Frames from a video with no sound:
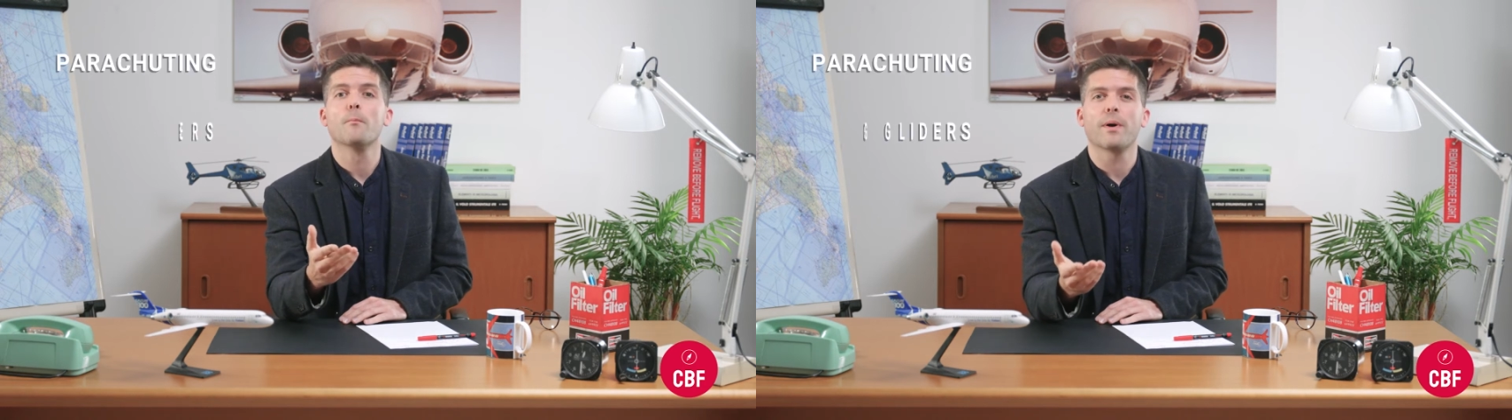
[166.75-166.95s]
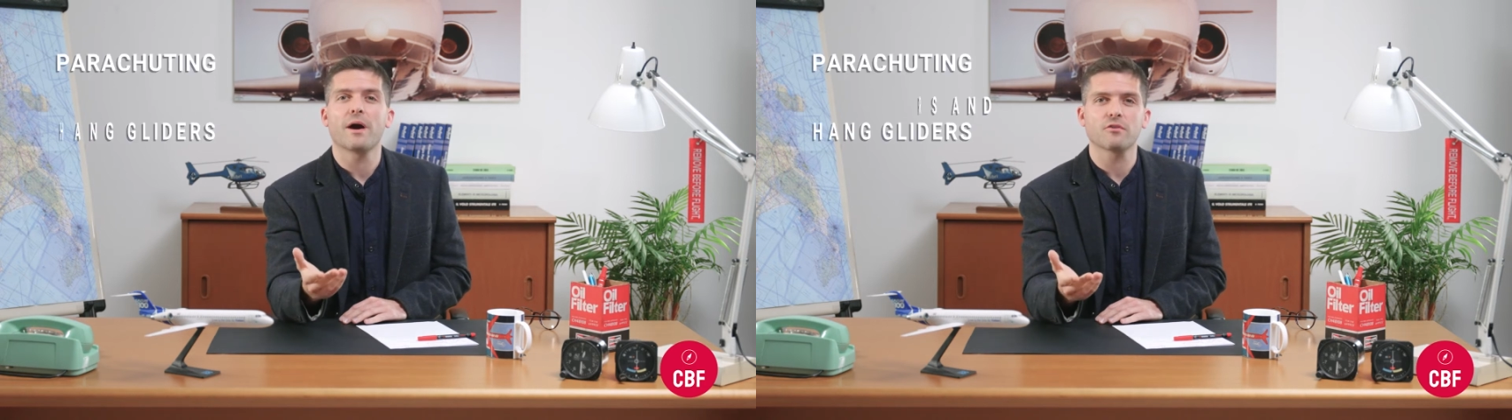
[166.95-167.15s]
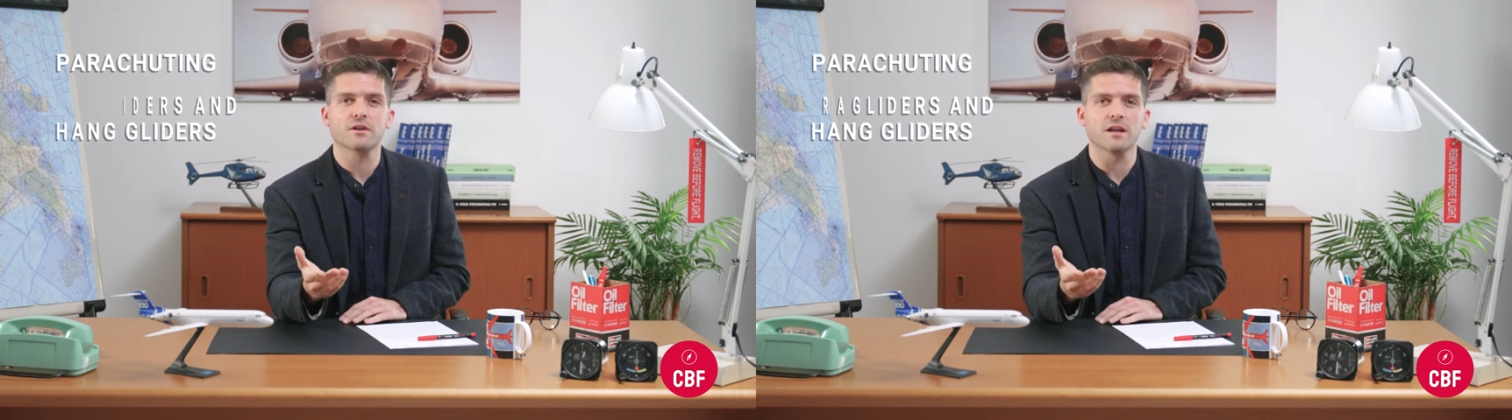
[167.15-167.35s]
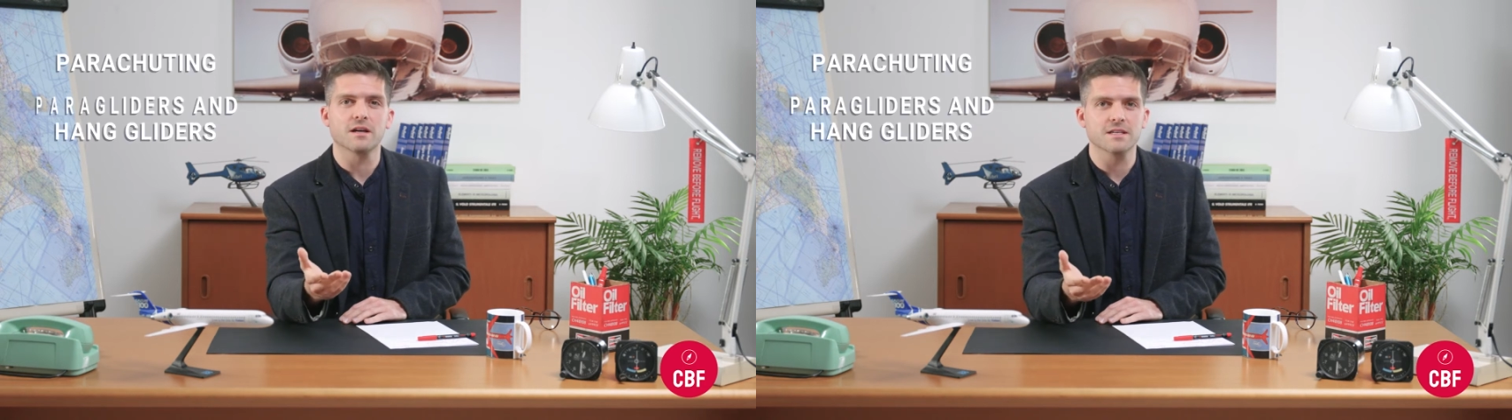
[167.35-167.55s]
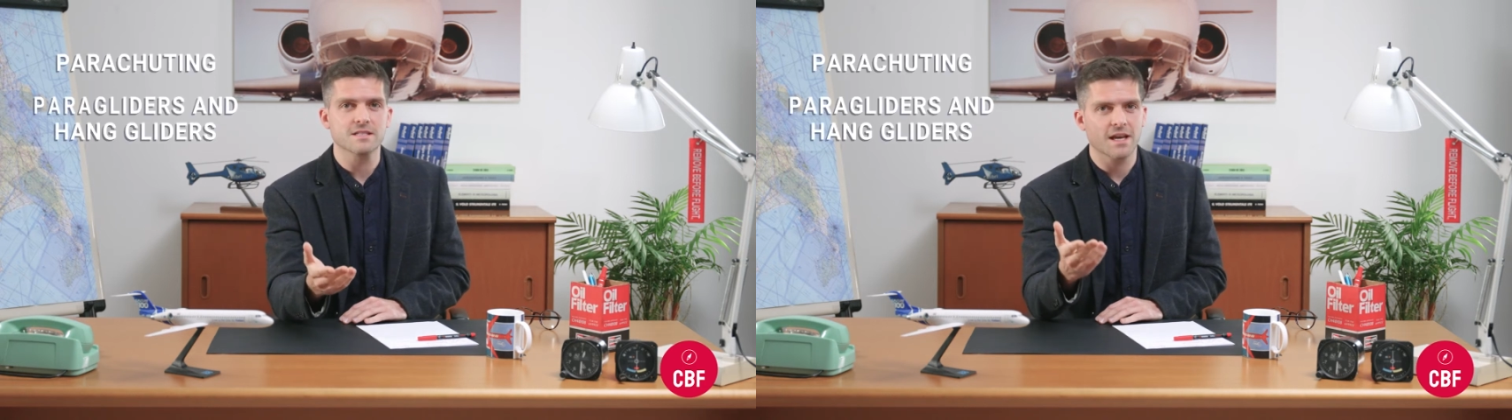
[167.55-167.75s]

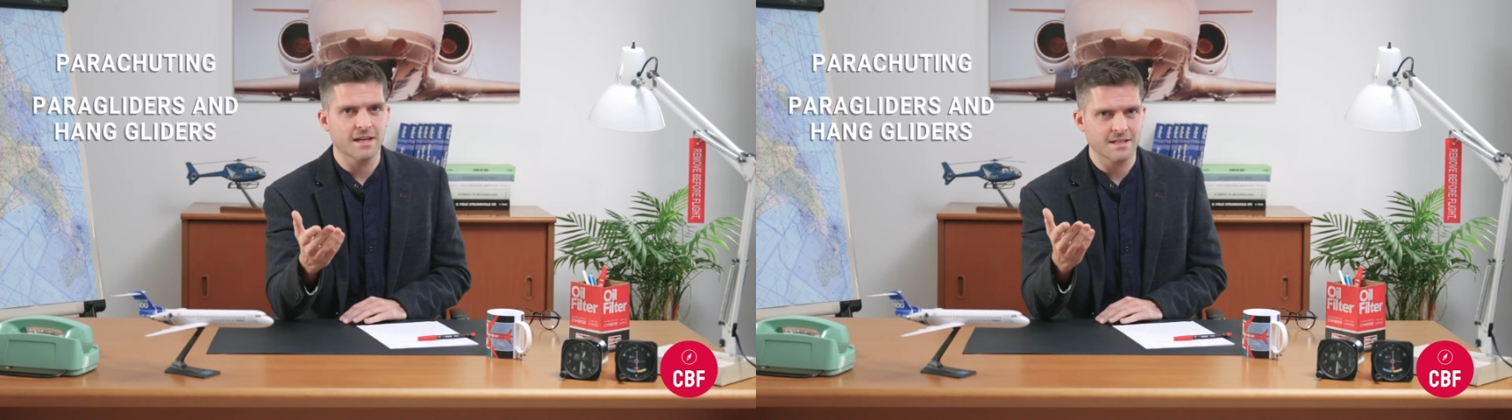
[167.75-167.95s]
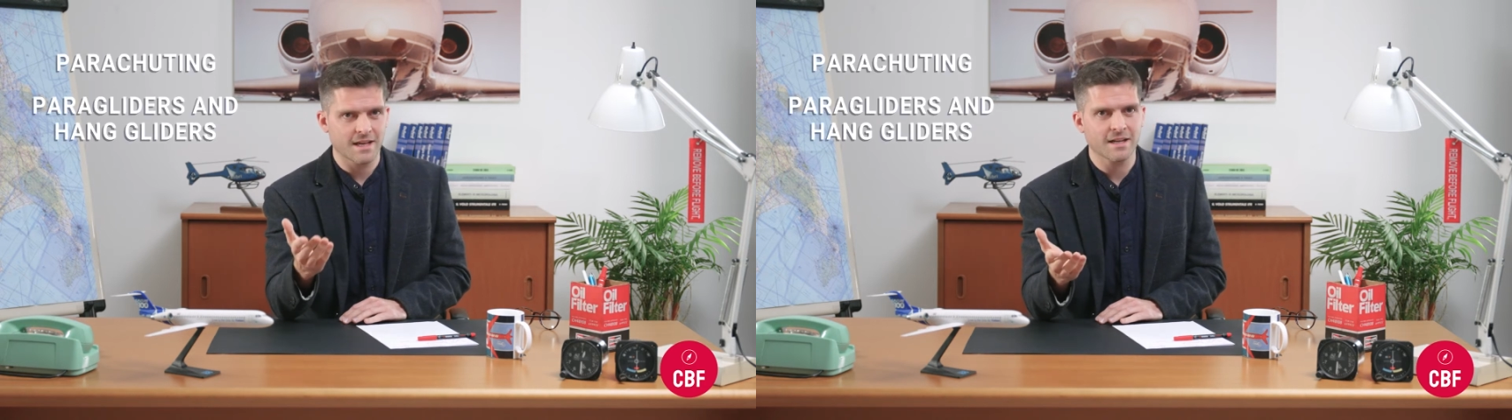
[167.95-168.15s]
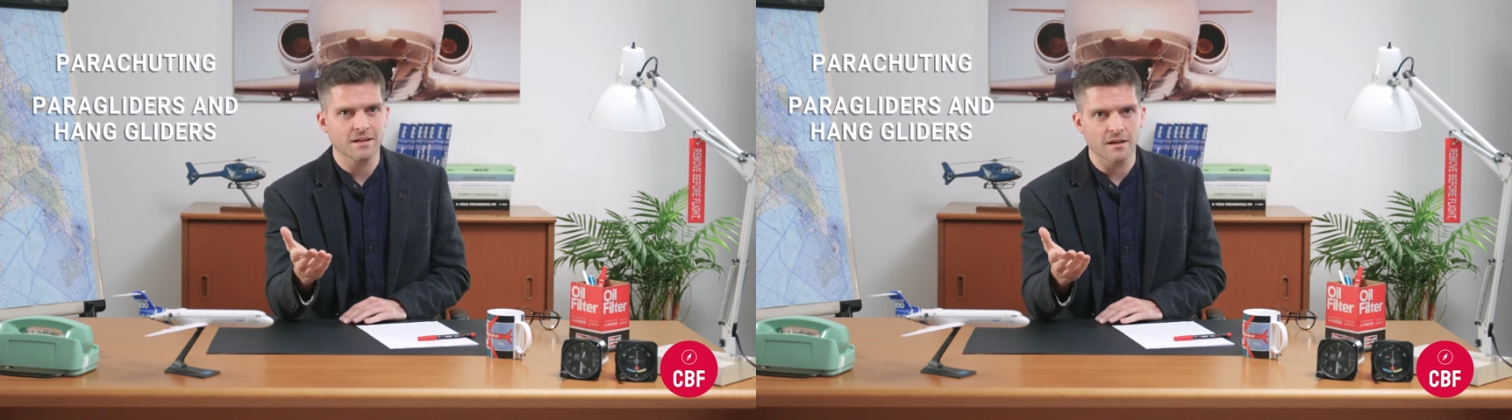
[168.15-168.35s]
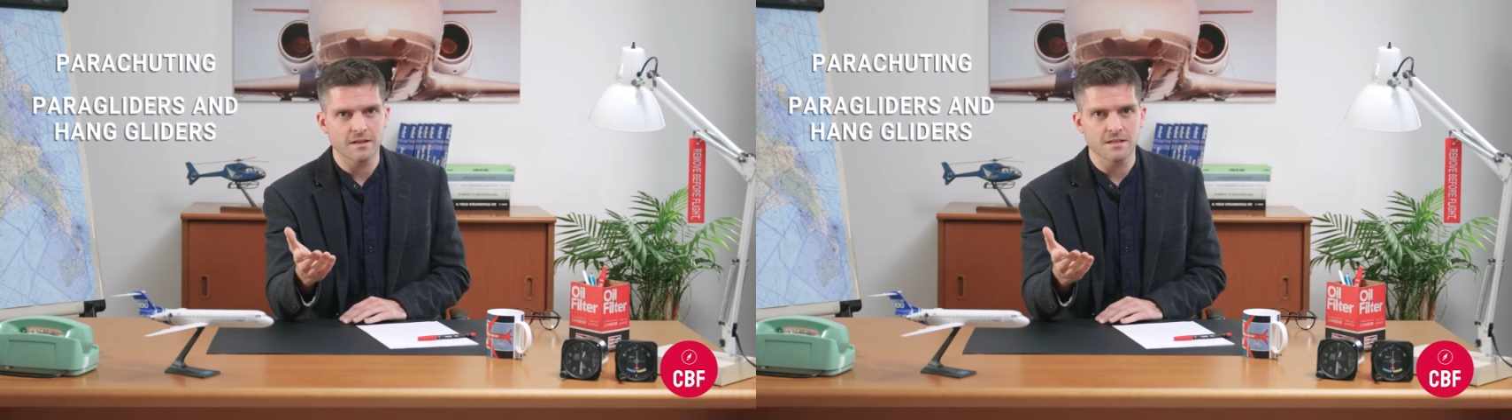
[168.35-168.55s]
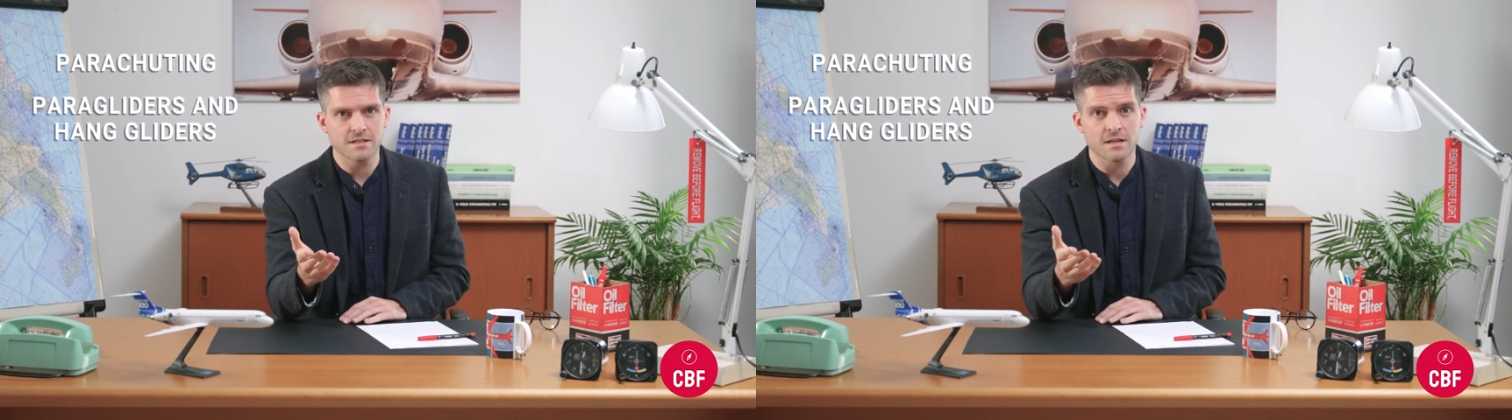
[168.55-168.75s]
paragliders, and hang
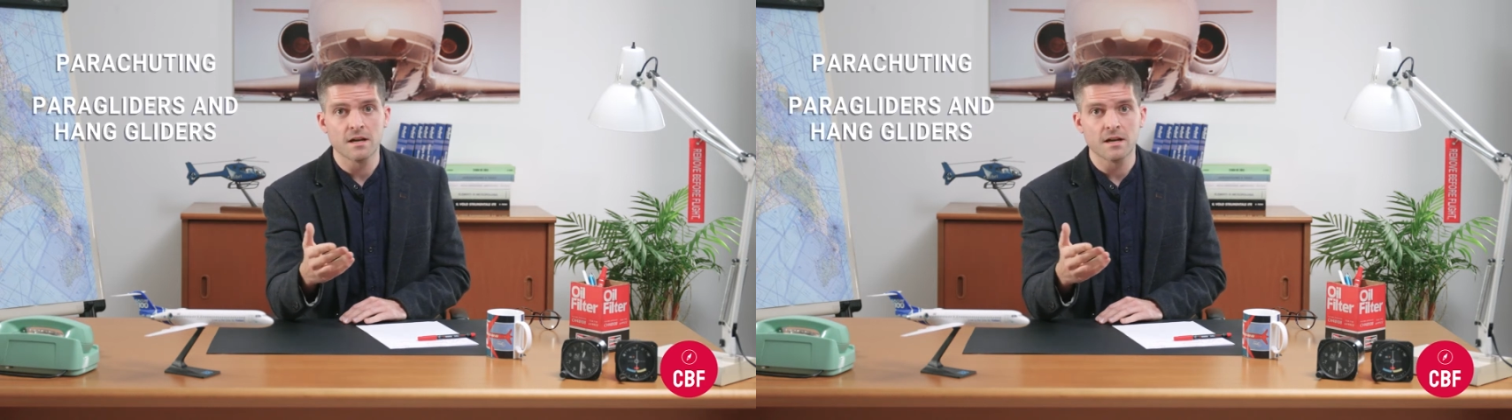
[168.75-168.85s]
gliders.